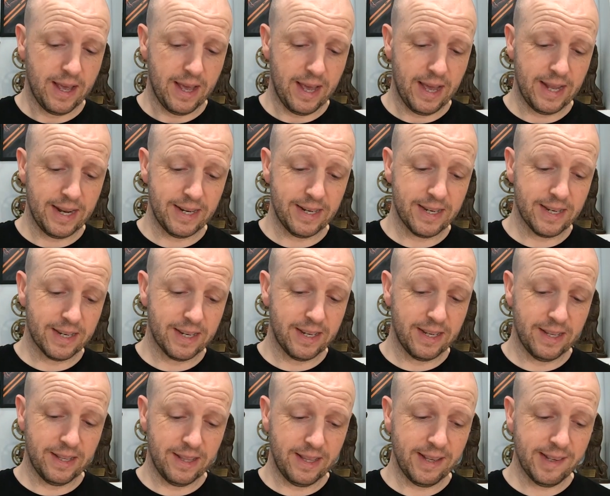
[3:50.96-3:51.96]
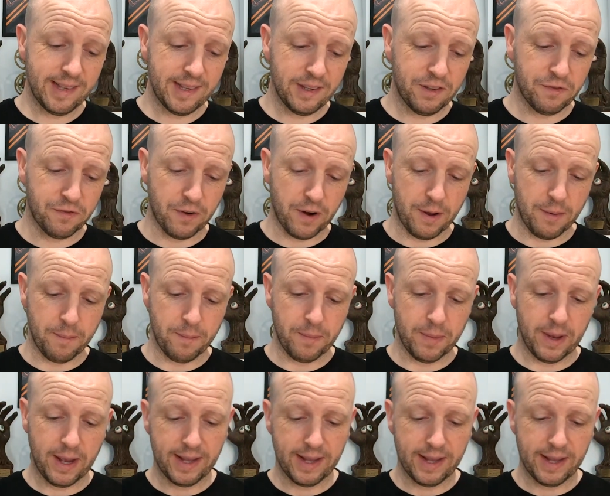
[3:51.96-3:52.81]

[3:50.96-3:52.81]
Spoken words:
And this is from,